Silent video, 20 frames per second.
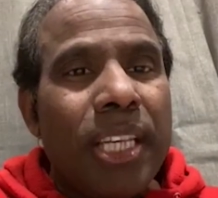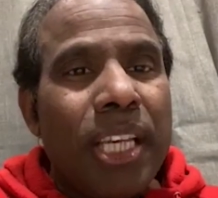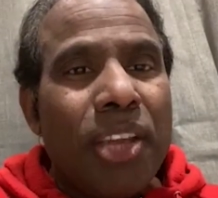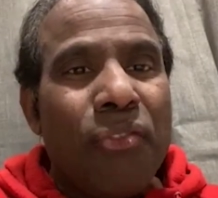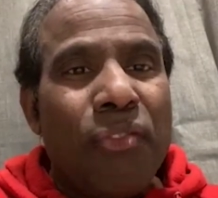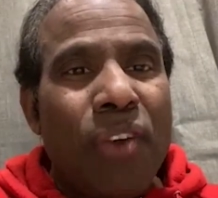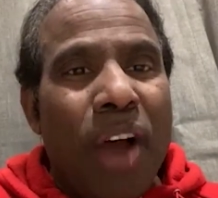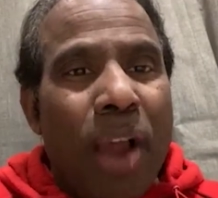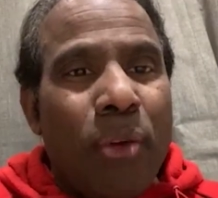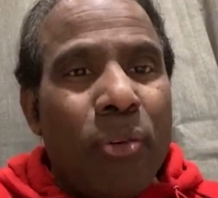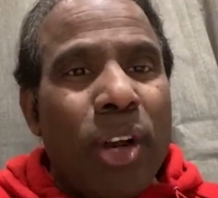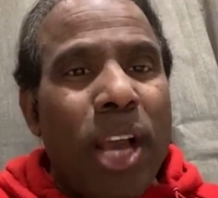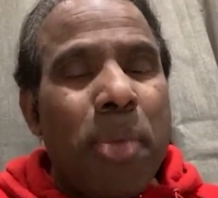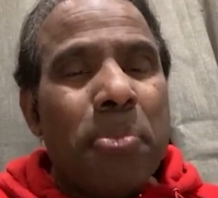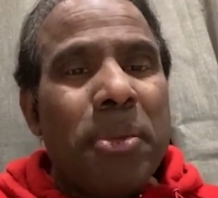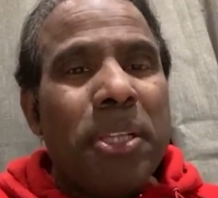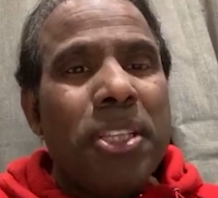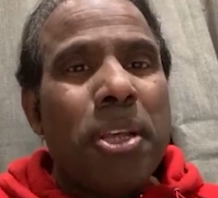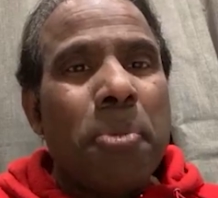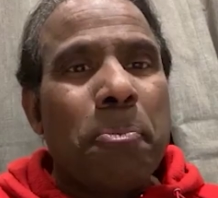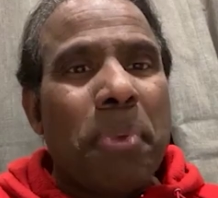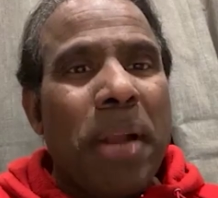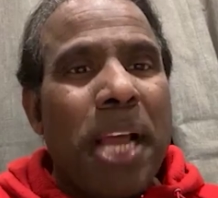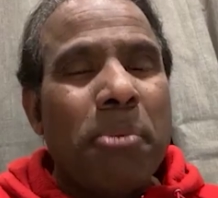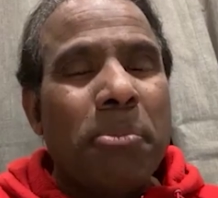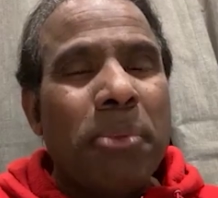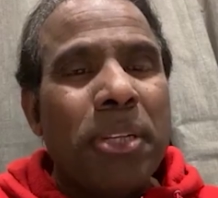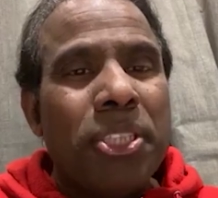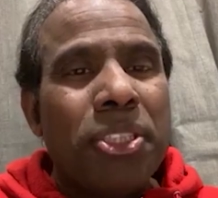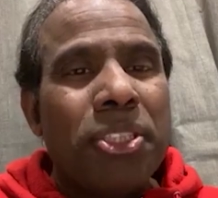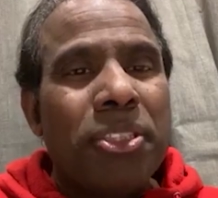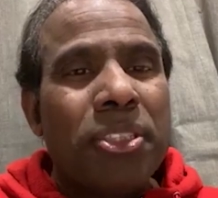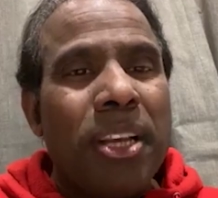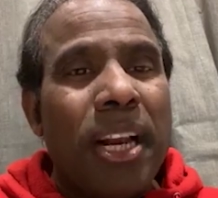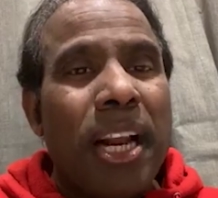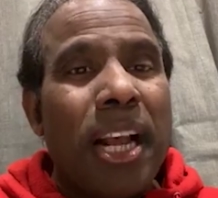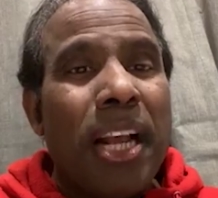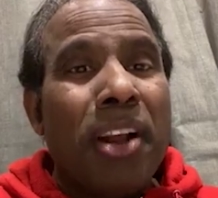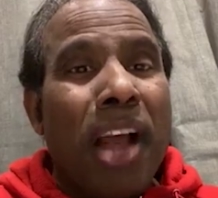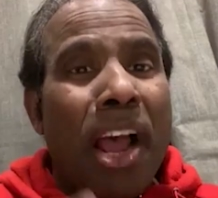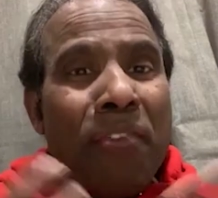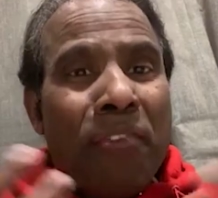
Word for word: If I would have been the Prime Minister or